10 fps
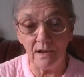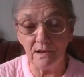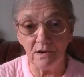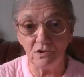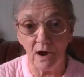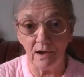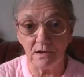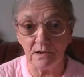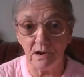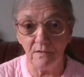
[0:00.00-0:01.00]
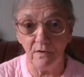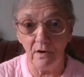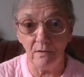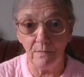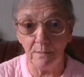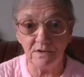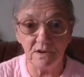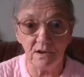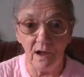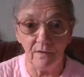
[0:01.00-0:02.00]
did try to deliver it and maybe
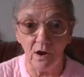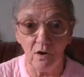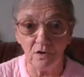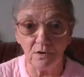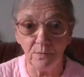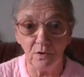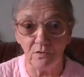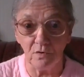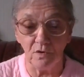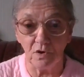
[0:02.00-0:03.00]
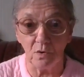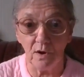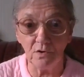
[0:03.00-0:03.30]
didn't have a card to put through the door.